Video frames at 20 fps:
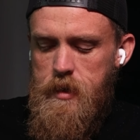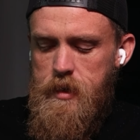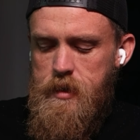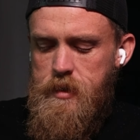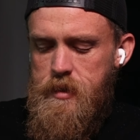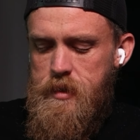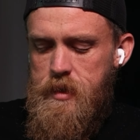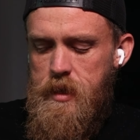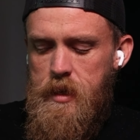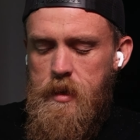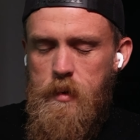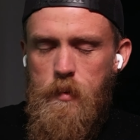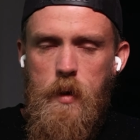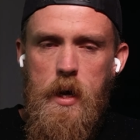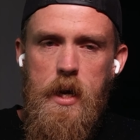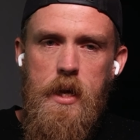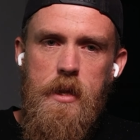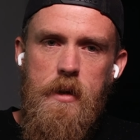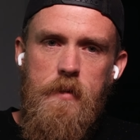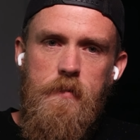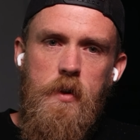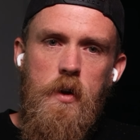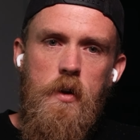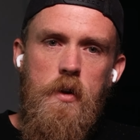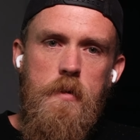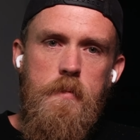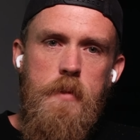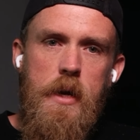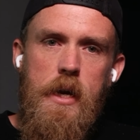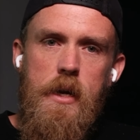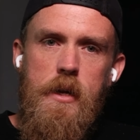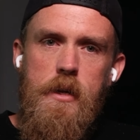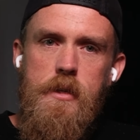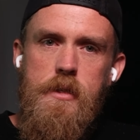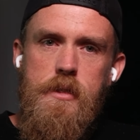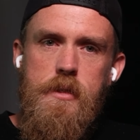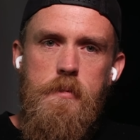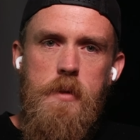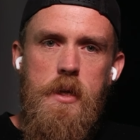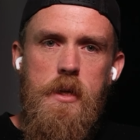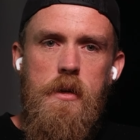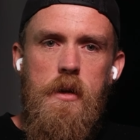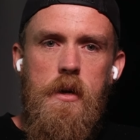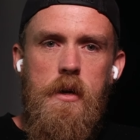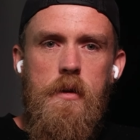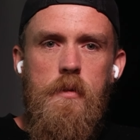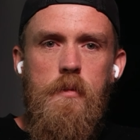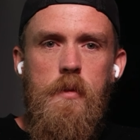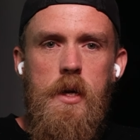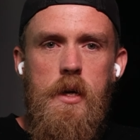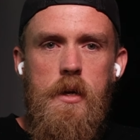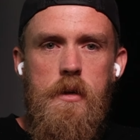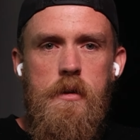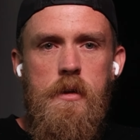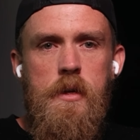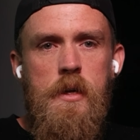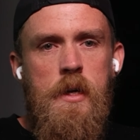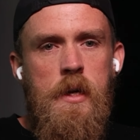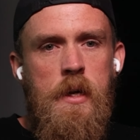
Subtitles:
I just think the way they've gone about it is a bit like weird.